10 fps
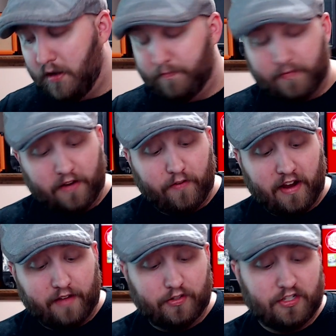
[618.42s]
If I
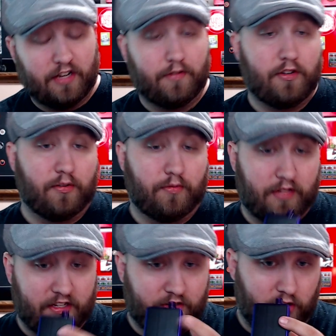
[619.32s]
haven't said to,
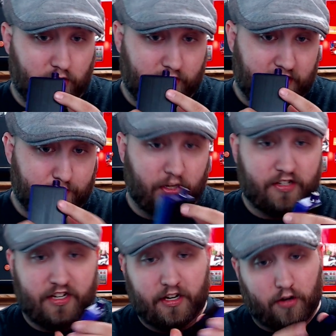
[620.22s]
these plates
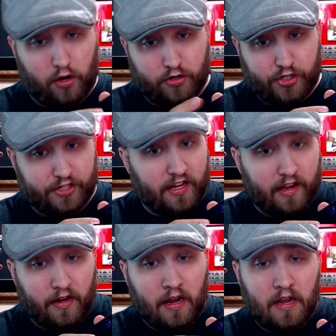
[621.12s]
here are
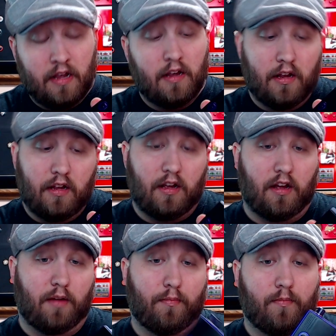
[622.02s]
G10.
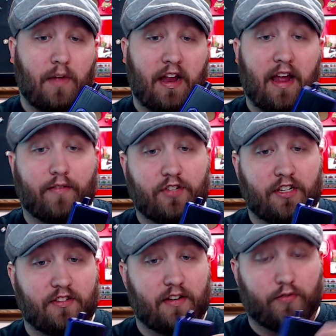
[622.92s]
I have seen
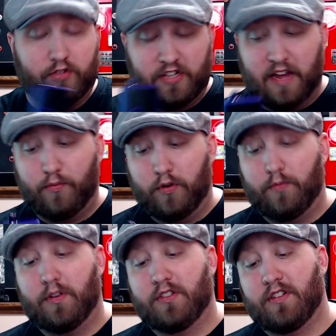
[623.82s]
several stabwood
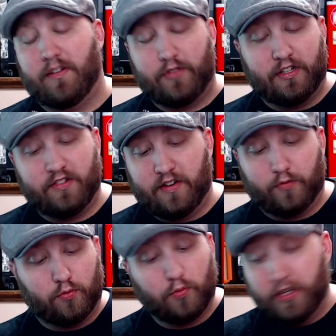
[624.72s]
ones, and I've seen
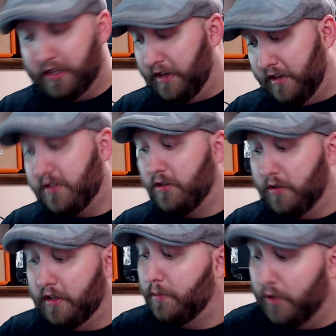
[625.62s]
several really nice
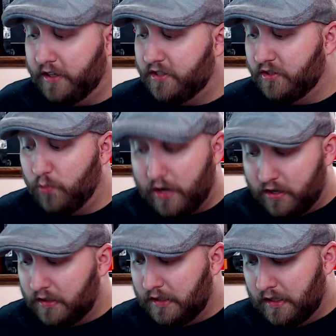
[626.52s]
acrylic plates as
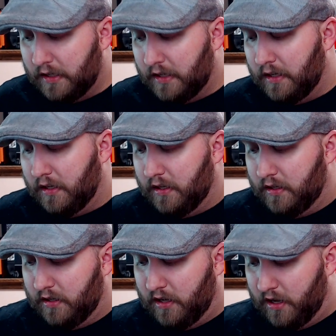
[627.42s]
well
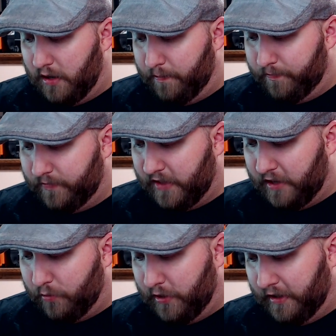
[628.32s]
that I
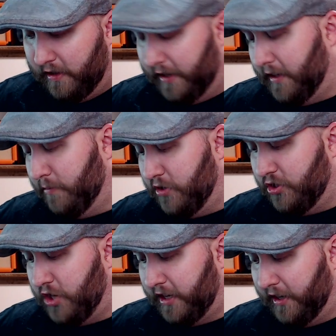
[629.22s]
really like. I'm just
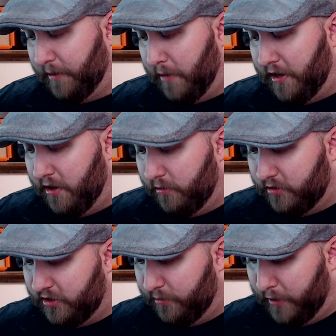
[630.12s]
checking my notes
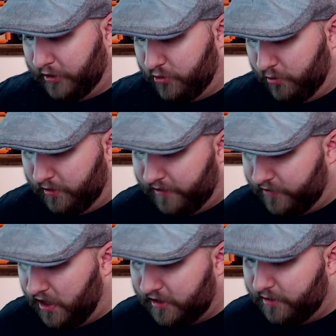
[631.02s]
to make sure that I've
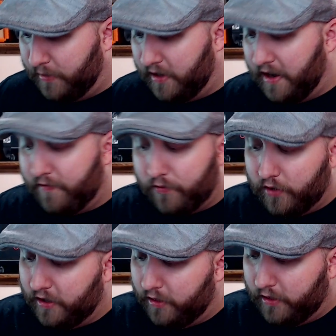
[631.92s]
talked about
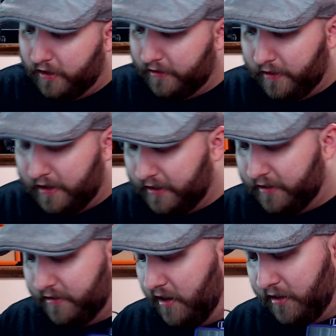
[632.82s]
everything that I can
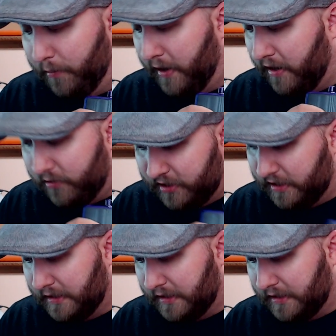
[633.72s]
talk about.